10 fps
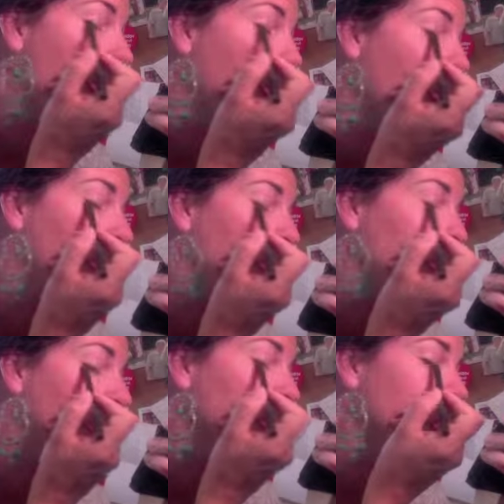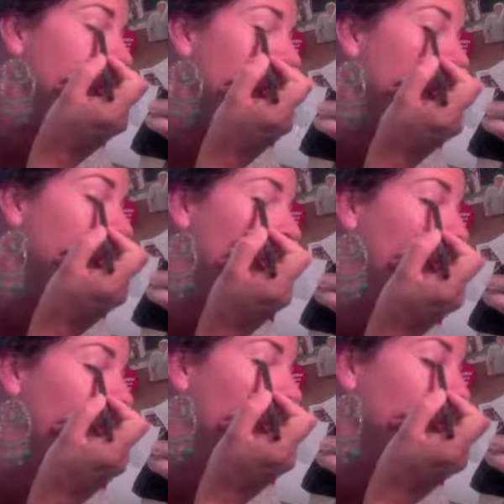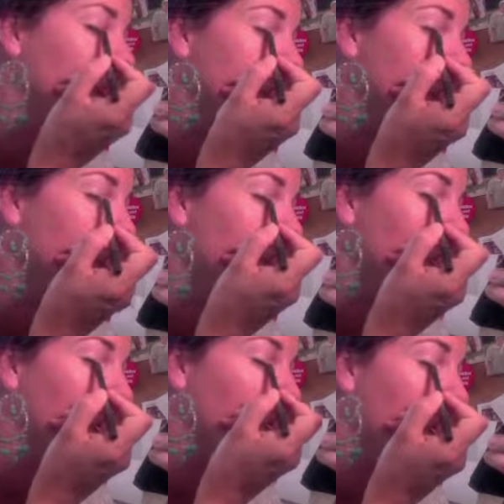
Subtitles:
a pretty finished looking eye with just a quick